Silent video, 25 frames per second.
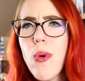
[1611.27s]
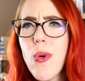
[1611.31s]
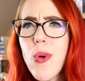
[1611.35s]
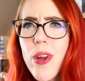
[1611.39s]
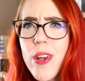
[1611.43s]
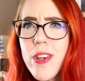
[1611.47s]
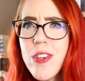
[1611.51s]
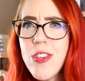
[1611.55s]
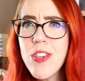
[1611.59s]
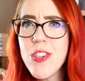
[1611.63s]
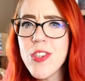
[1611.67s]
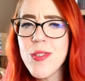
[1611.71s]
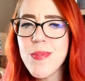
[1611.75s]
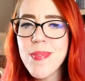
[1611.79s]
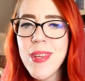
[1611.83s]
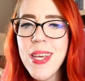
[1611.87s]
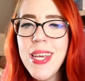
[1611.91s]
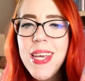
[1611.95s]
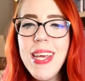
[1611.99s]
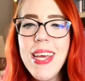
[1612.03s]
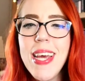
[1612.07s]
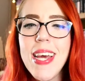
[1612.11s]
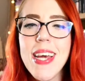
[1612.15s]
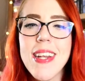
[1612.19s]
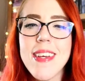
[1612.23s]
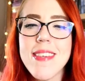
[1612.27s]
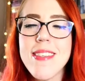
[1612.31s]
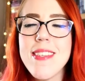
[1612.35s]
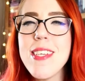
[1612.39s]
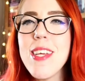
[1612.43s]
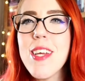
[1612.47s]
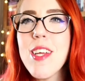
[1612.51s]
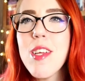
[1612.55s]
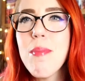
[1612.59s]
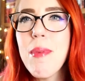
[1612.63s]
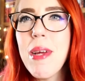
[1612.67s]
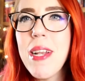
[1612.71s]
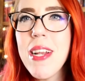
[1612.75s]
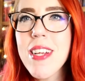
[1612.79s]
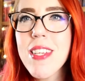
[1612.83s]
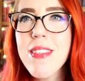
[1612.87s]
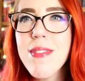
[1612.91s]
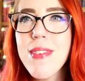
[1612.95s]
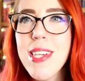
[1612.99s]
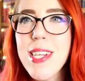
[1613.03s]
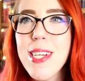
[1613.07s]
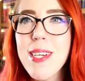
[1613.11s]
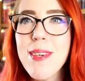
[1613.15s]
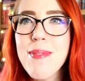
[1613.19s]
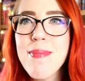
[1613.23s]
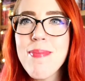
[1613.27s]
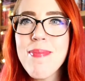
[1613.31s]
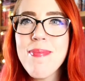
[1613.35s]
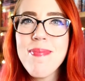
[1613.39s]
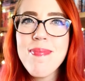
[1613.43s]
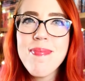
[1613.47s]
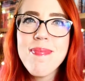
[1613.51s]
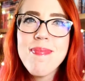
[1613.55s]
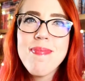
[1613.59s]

Orange. And I'll see y'all in my next video.